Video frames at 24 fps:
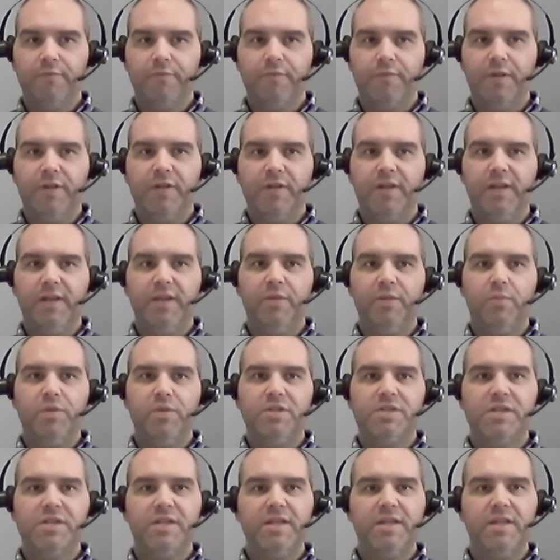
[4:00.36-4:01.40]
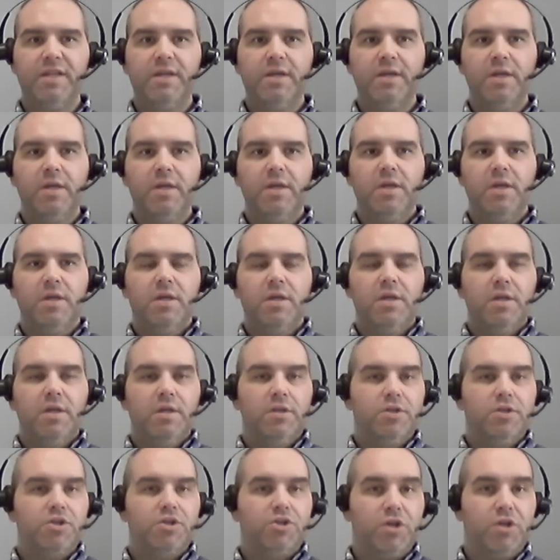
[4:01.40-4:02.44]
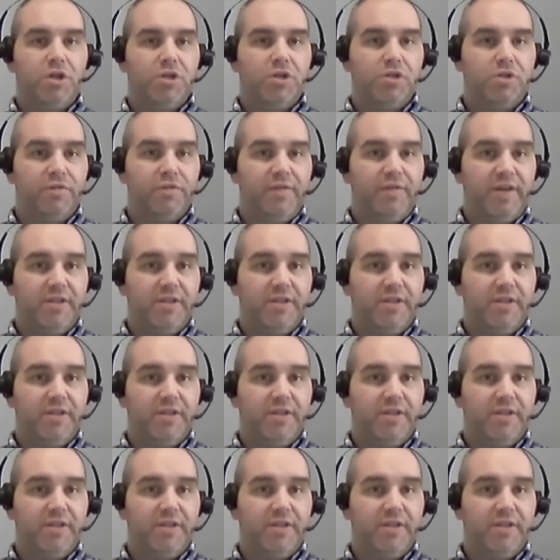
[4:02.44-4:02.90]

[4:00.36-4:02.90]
Finally, we study the structure of